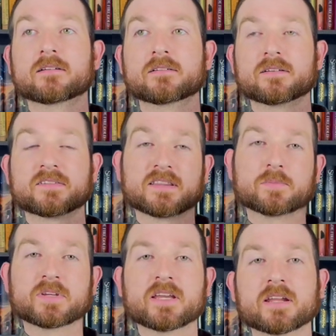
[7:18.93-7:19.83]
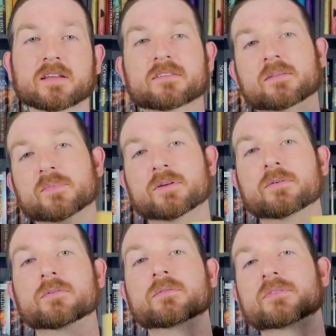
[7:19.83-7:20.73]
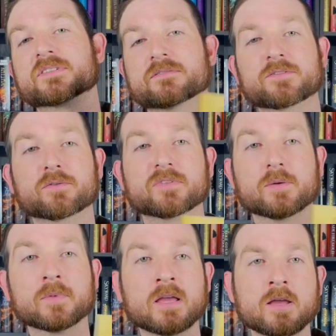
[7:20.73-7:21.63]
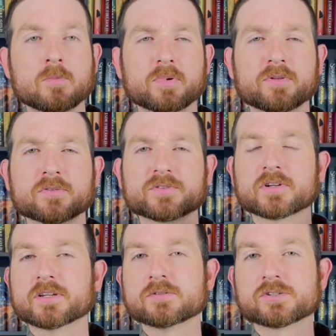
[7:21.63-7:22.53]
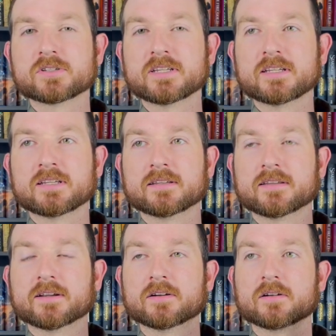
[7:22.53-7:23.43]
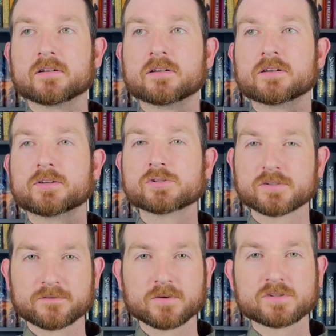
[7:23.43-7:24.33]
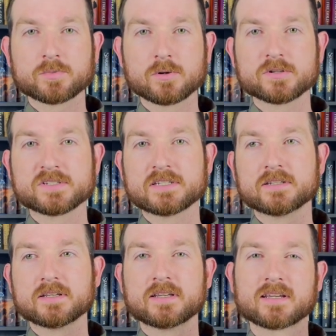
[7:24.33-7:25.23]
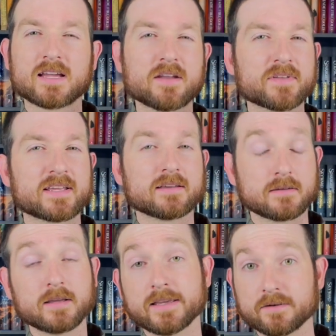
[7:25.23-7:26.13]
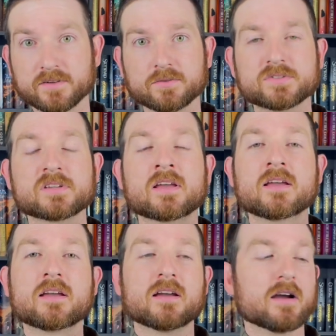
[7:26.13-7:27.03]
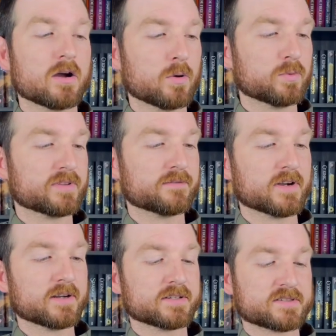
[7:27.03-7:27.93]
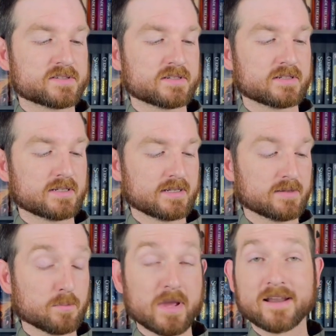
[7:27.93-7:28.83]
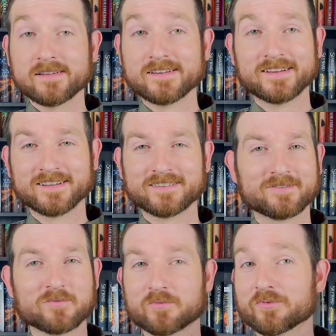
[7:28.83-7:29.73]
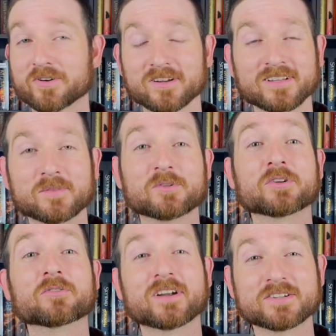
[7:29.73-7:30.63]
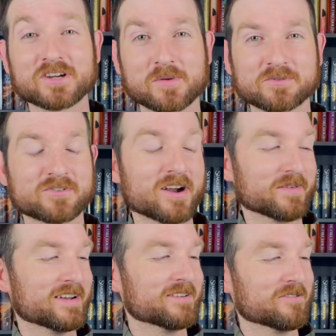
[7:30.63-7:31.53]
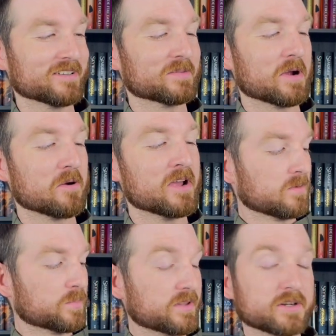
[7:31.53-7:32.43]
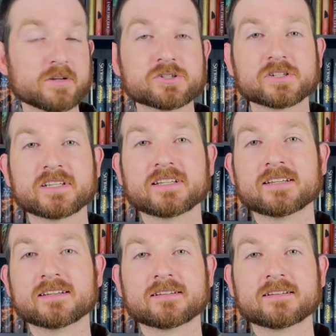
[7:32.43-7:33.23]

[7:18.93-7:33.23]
It's at the beginning, it's in the middle, there's a few of them. But those are usually they're usually first person kind of like interviews with various men. Really, I'm doing a great job describing what it's about. But they're usually